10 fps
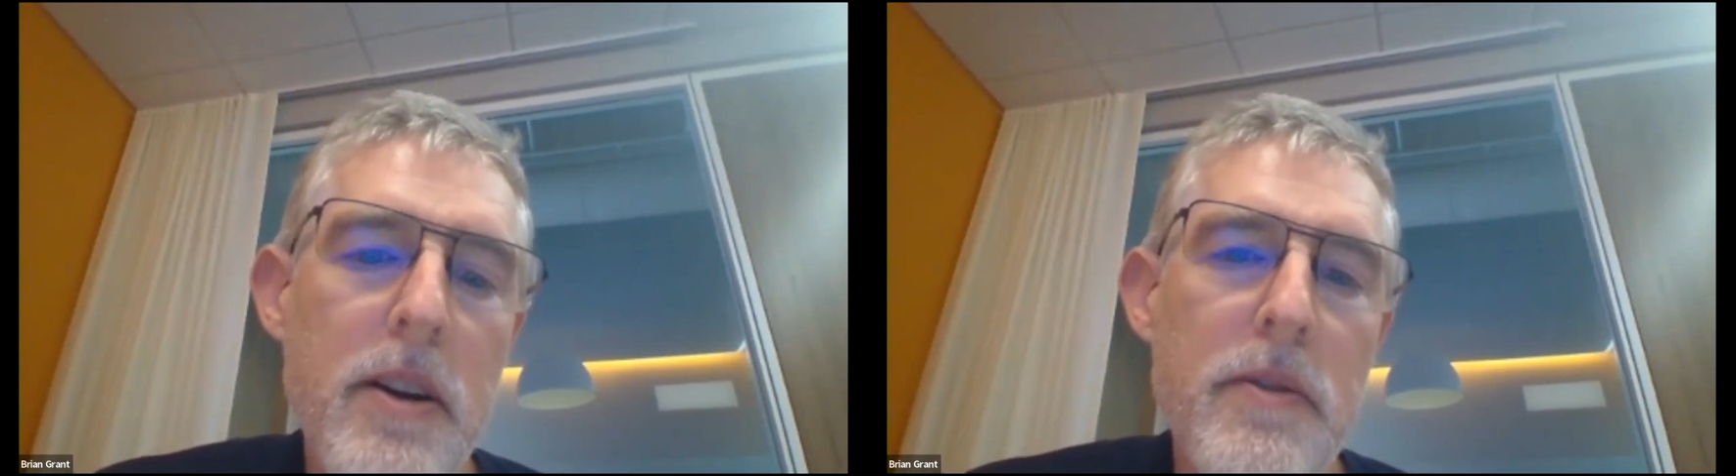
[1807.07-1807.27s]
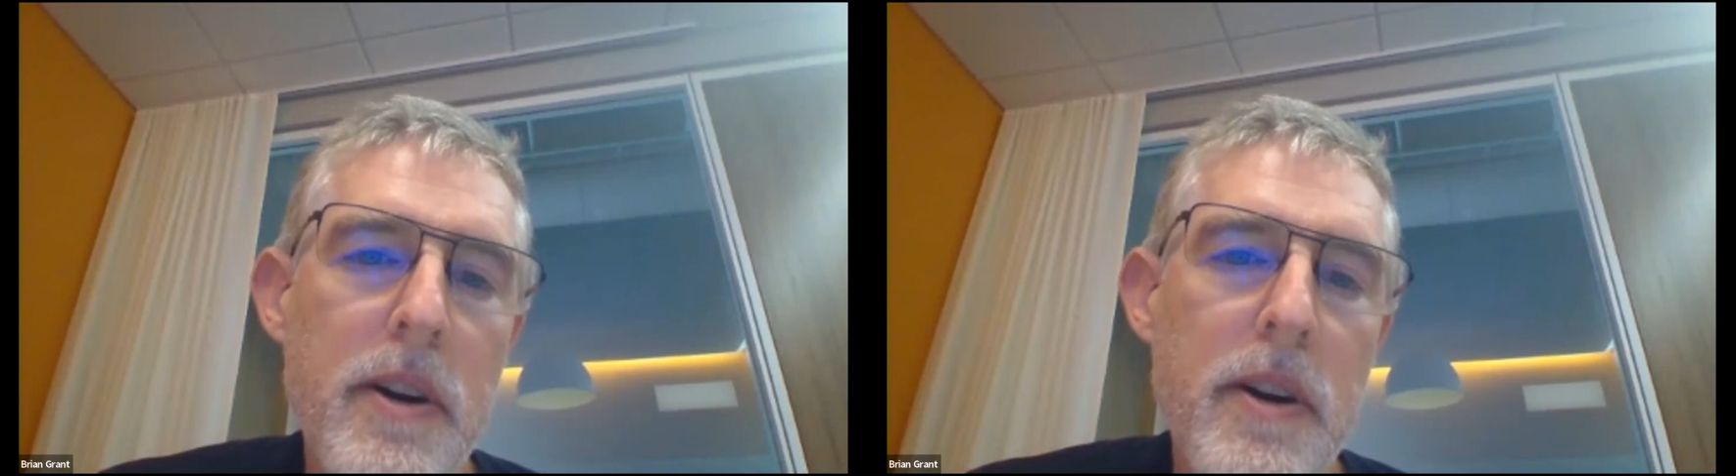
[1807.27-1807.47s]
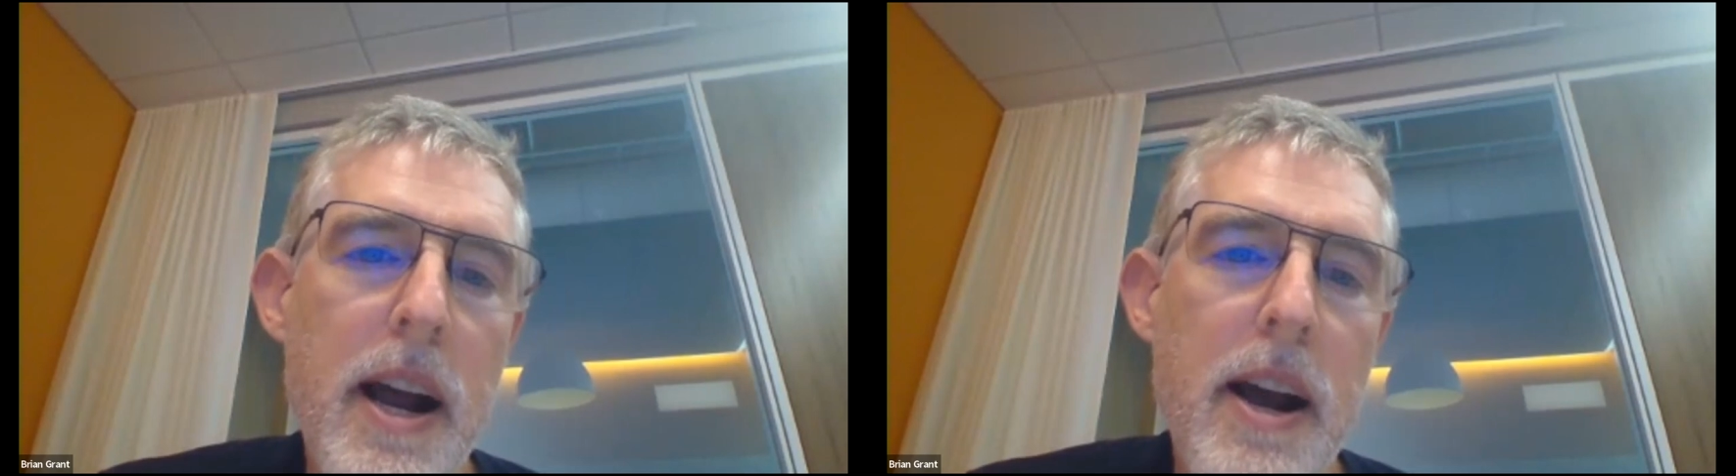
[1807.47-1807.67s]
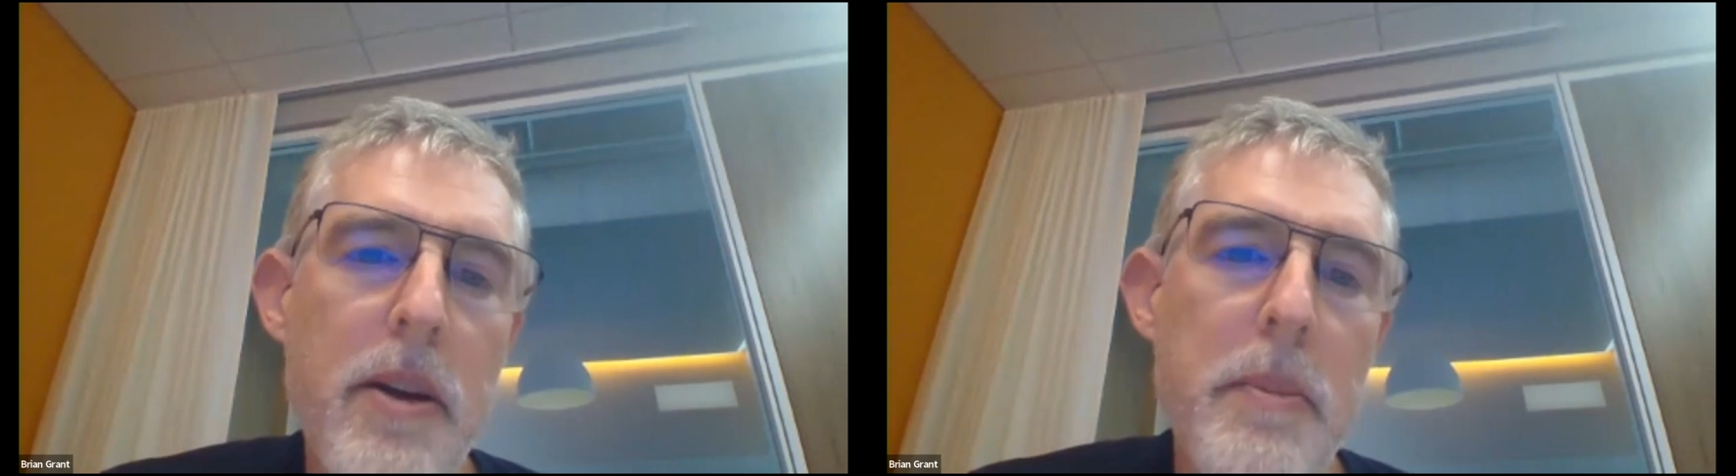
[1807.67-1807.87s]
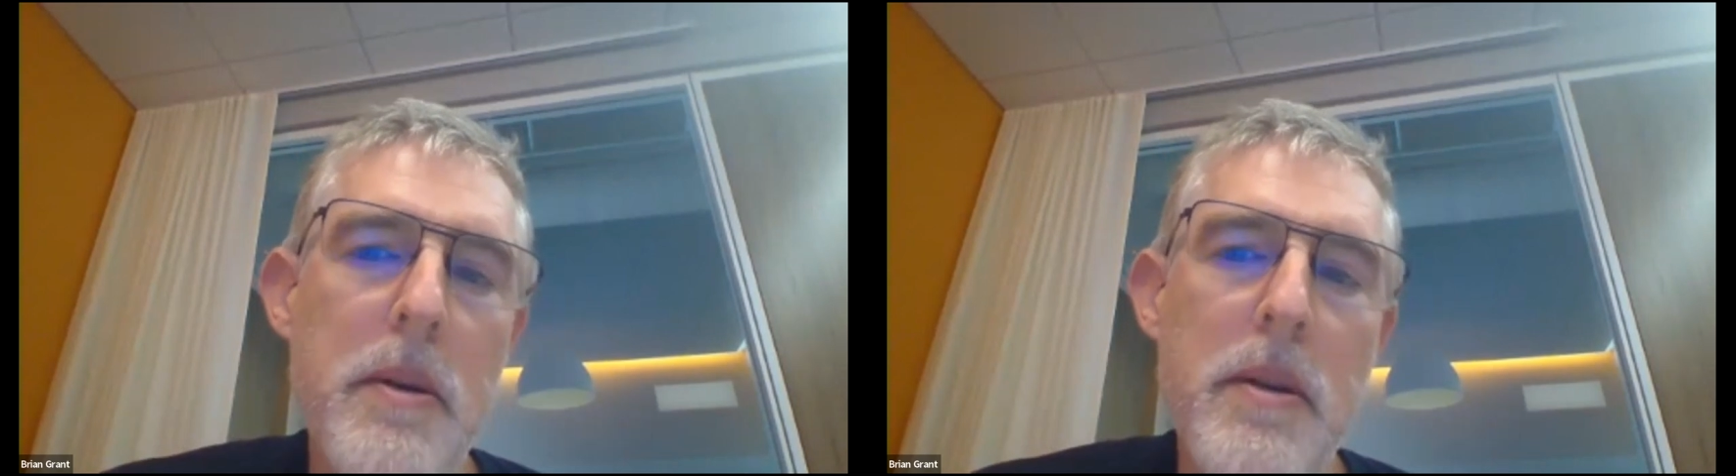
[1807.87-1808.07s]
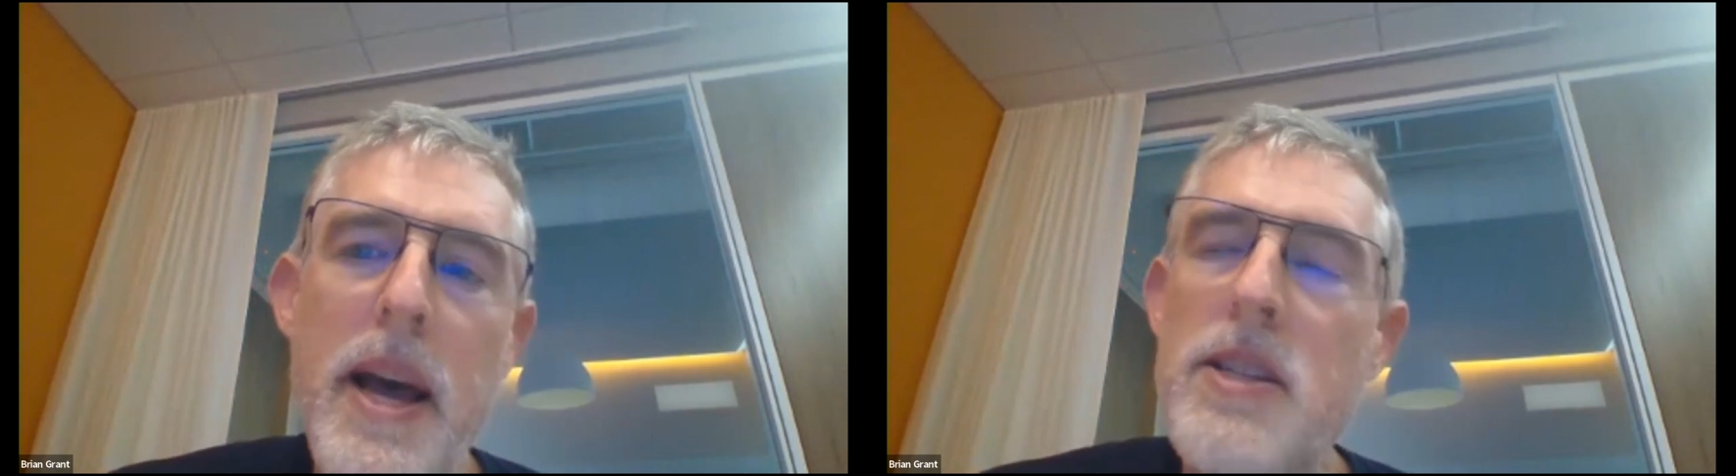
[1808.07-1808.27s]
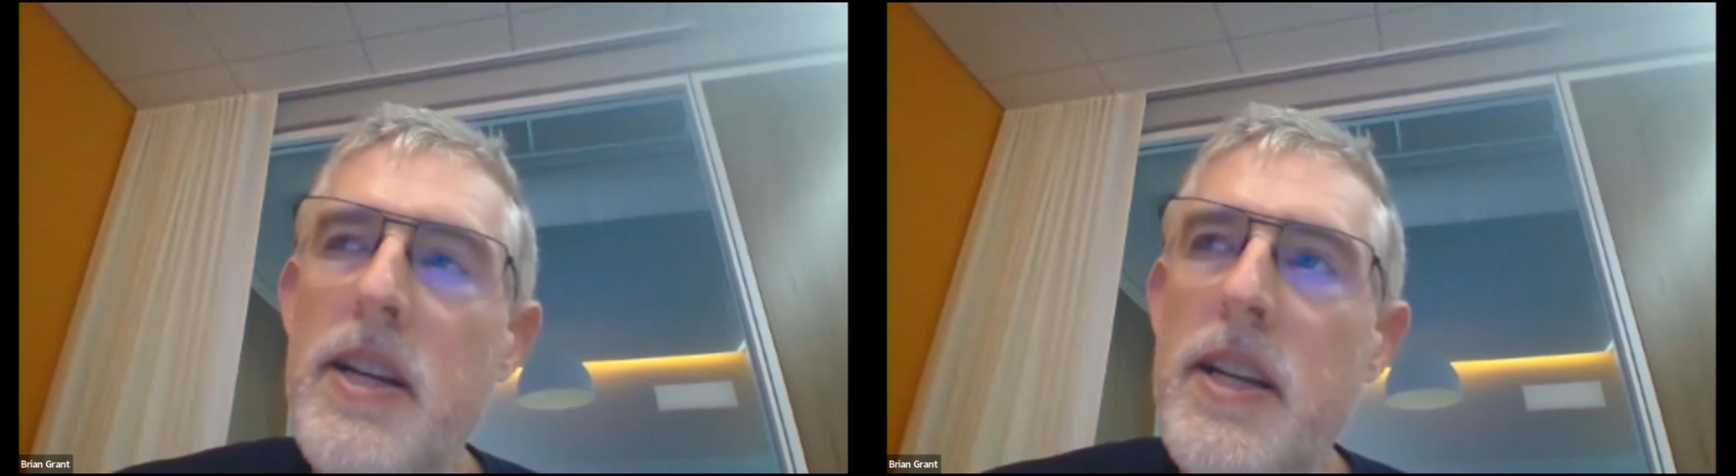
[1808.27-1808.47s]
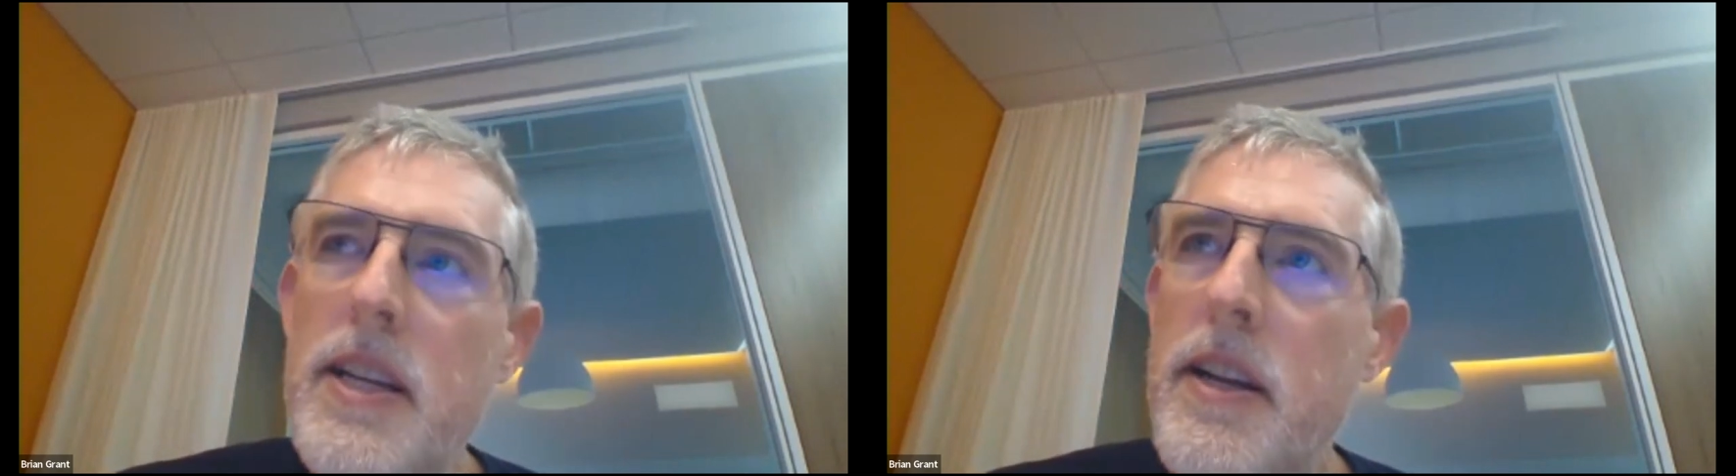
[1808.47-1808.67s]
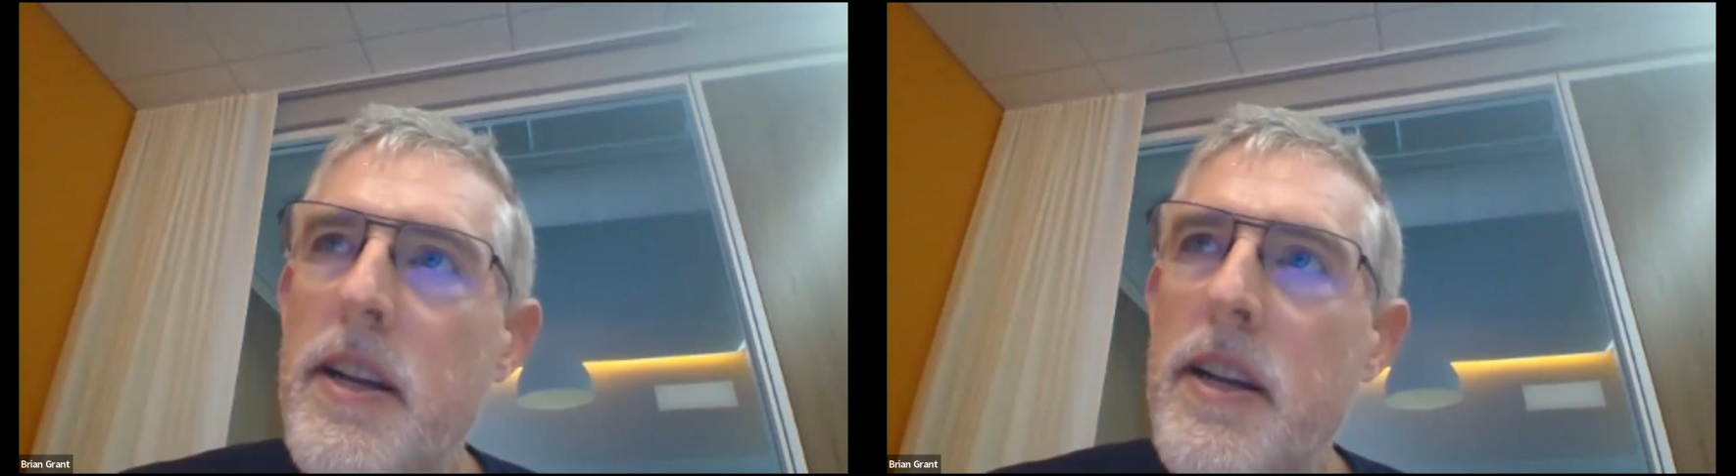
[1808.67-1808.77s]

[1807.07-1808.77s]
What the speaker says: model for how I'm imagining it.